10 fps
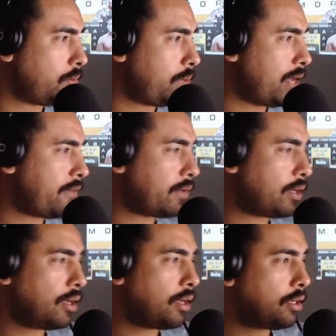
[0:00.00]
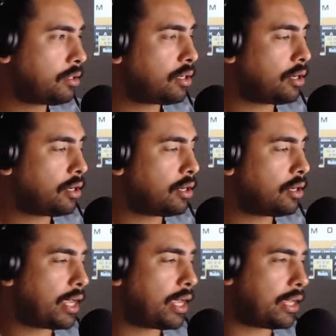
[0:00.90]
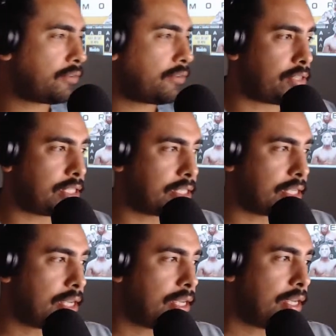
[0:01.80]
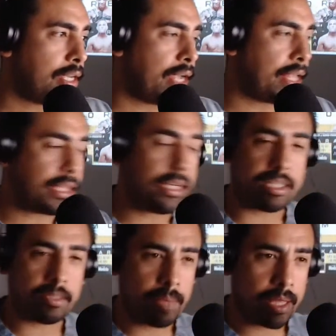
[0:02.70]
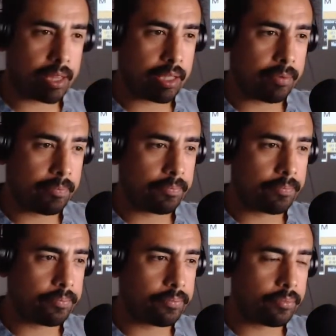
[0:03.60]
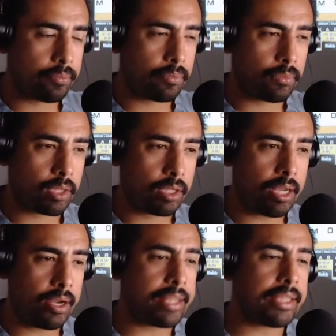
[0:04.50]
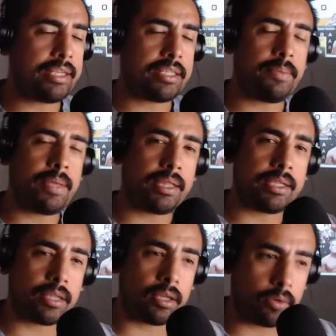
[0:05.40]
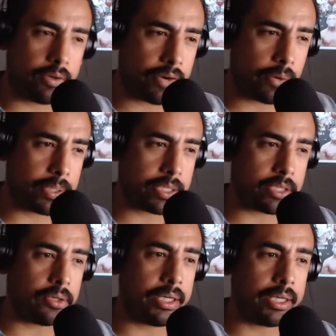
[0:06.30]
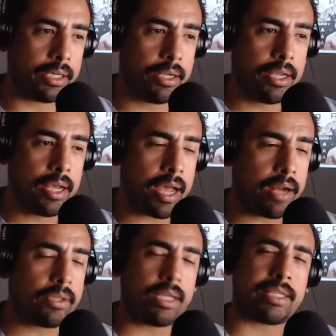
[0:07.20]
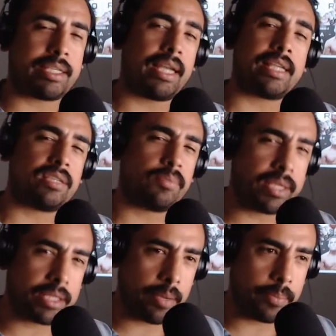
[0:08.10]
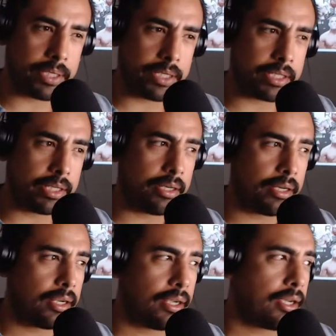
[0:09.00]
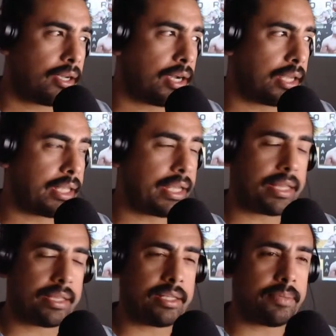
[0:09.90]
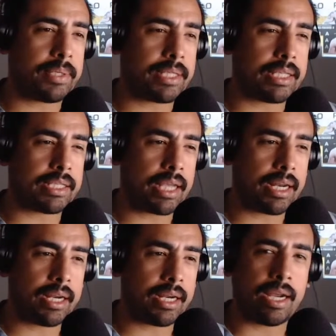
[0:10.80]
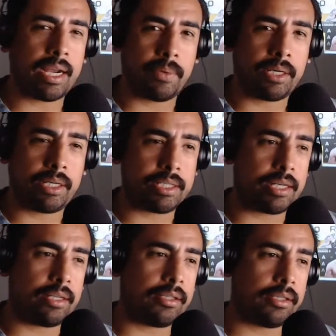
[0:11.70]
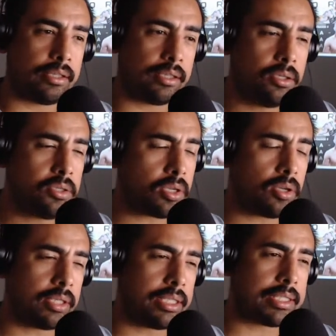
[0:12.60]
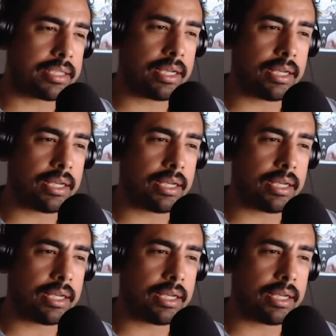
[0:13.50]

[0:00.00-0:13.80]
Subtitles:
We have Ankalaev versus Anthony Smith. Now, Anthony Smith is on a 3-fight win streak. I don't think it's against the best competition. I think Anthony Smith is the kind of guy where he's going to lose all his